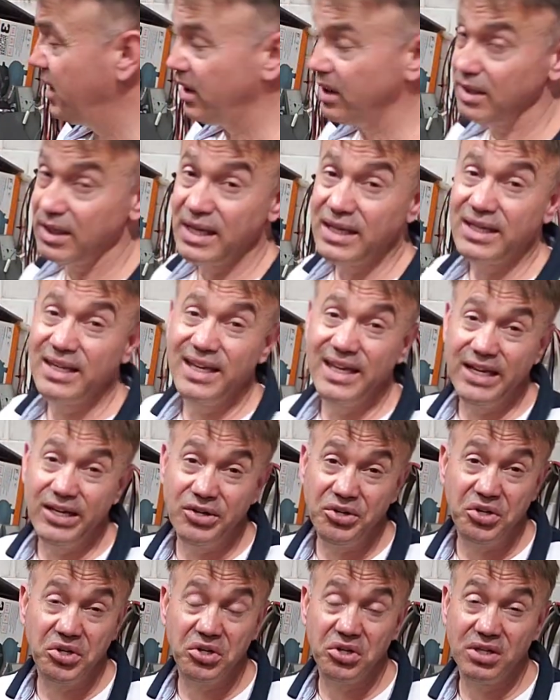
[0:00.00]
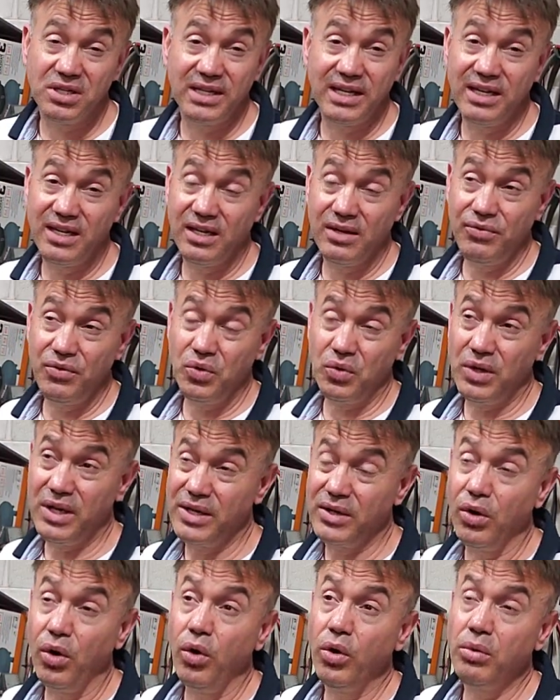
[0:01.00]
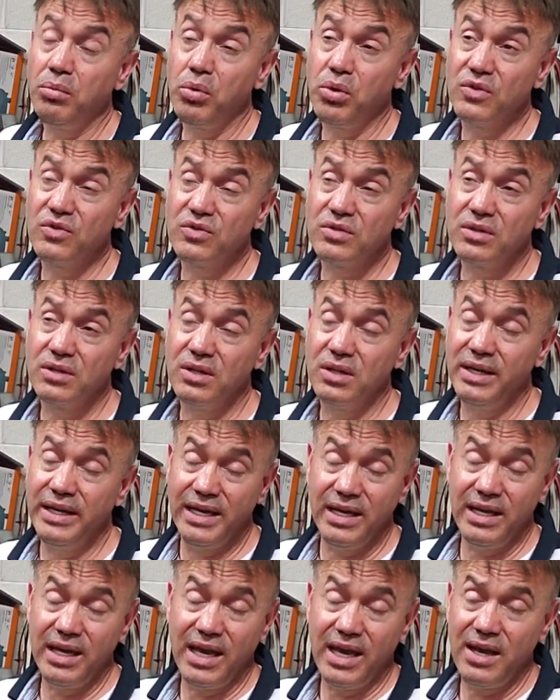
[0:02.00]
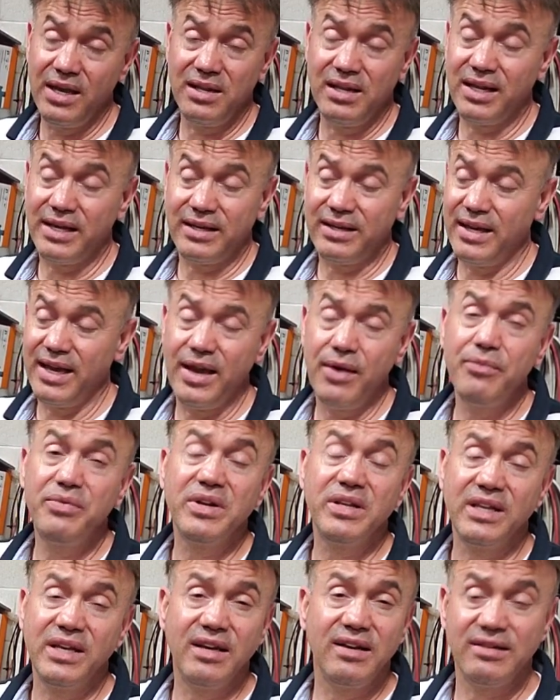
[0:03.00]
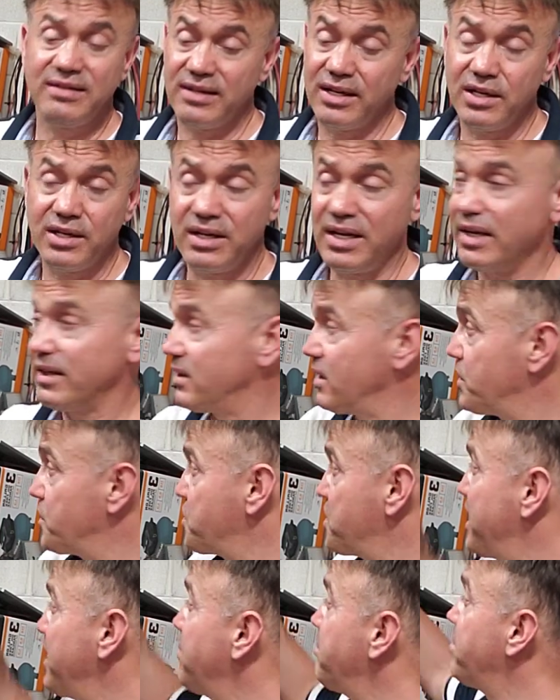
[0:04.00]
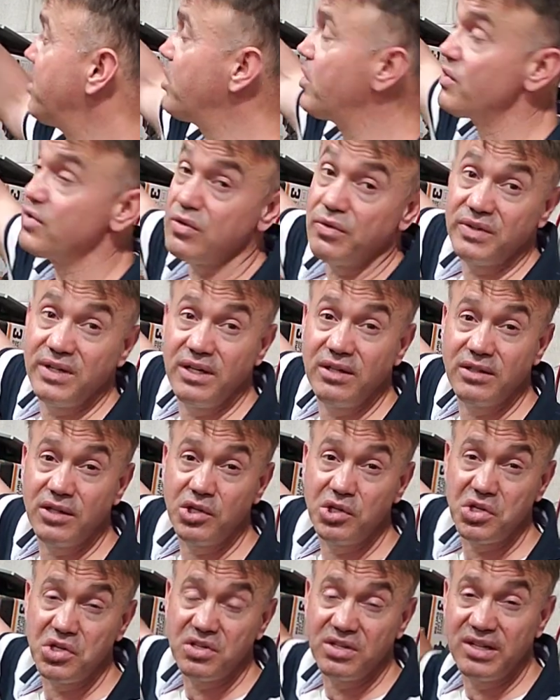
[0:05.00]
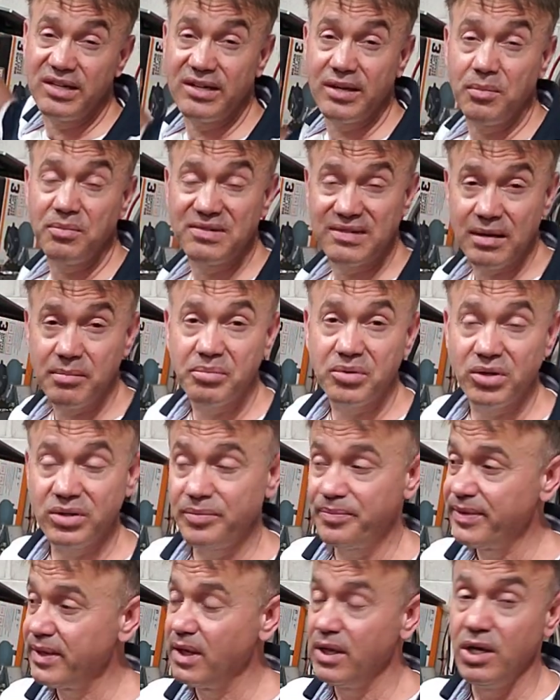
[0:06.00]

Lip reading: like Carrier. They give you like almost like everything is like the chambers of the heat exchanger. They come separate.